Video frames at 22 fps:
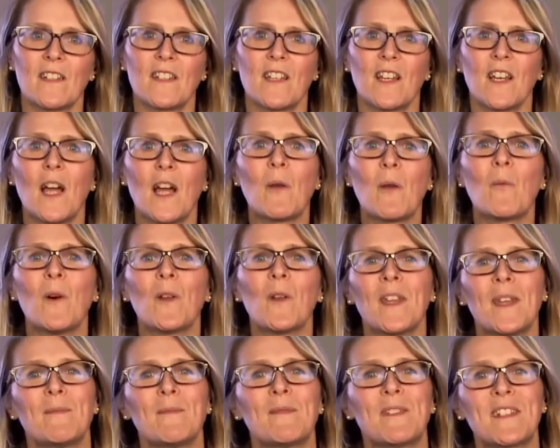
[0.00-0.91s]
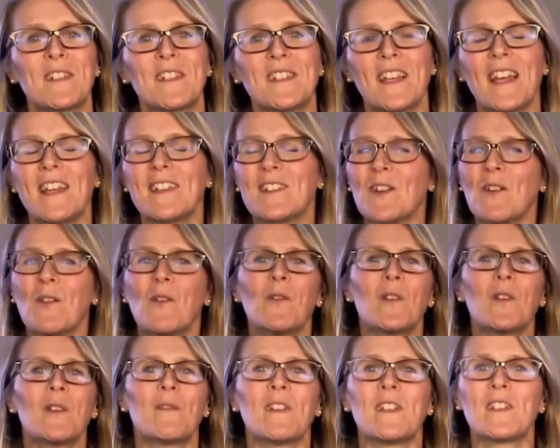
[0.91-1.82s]
And I want him to say to all
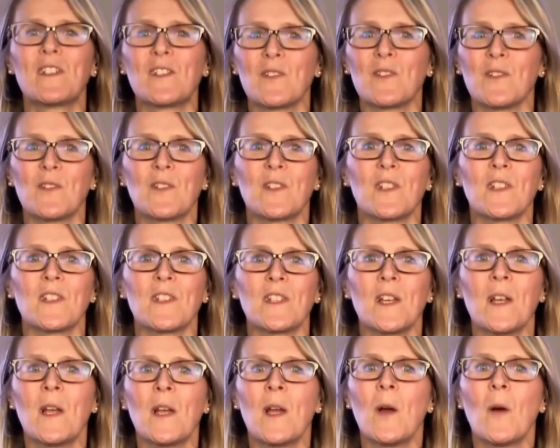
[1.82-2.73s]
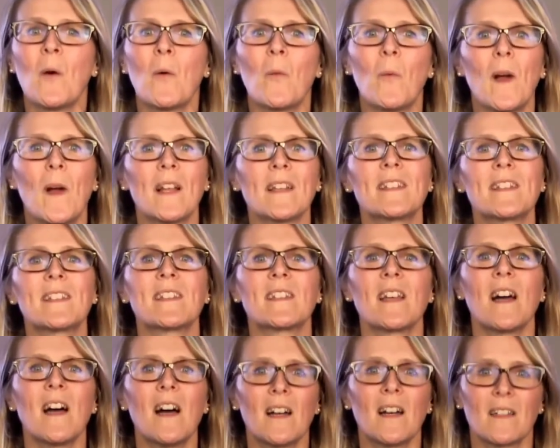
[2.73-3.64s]
of his daughters, well
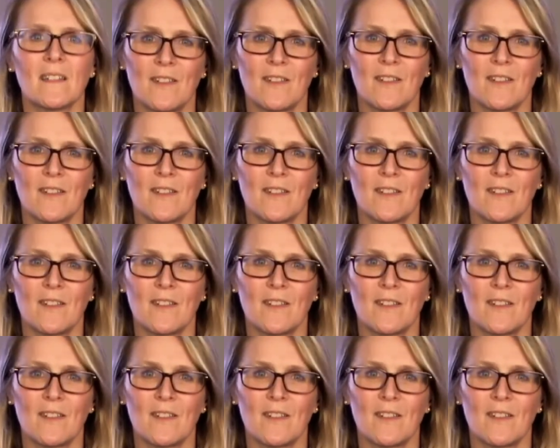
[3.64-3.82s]
done,